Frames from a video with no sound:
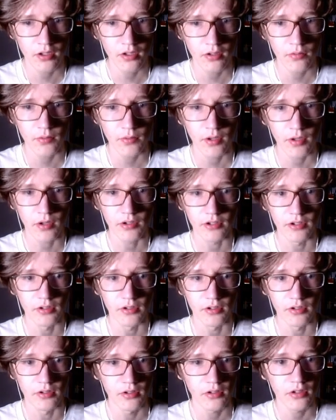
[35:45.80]
Where are you?
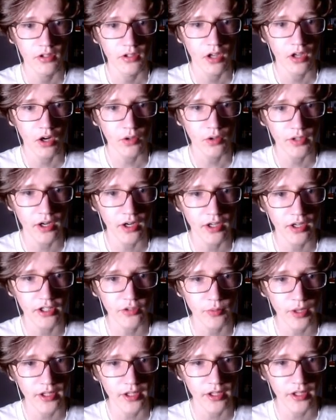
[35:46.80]
Oh, oh he's
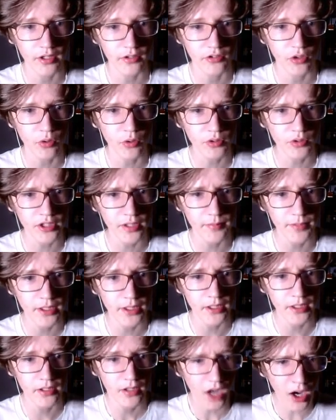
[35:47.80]
right there. Don't get me.
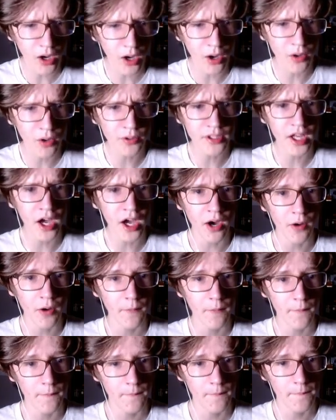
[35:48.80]
Oh, no.
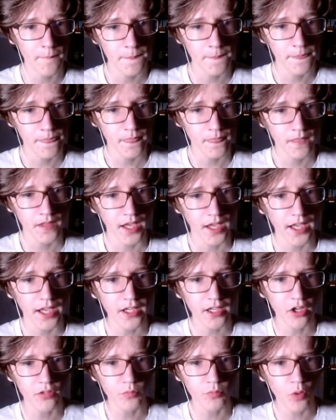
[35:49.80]
Hang
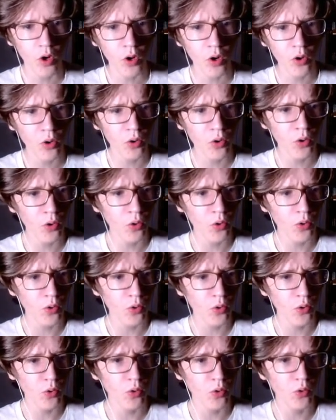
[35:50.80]
on.
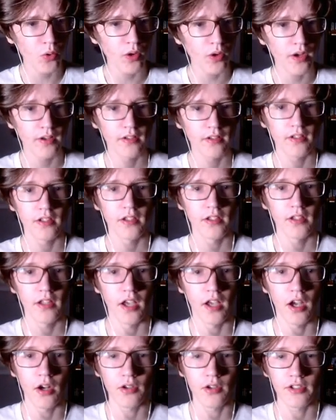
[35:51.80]
Whoa.
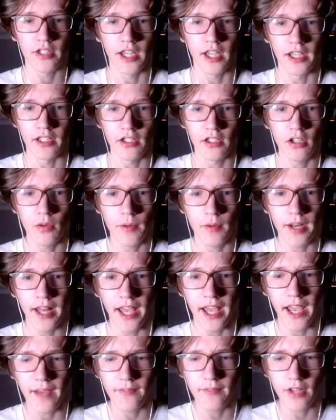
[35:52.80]
Okay, you know what? I
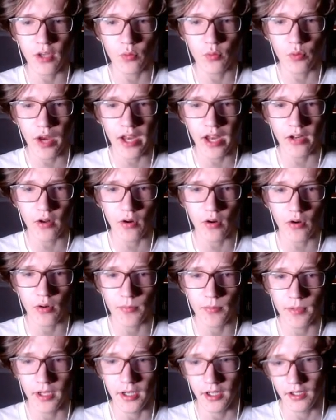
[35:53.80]
have that red herb.
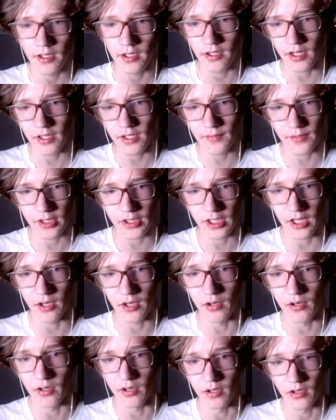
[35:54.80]
I don't even care.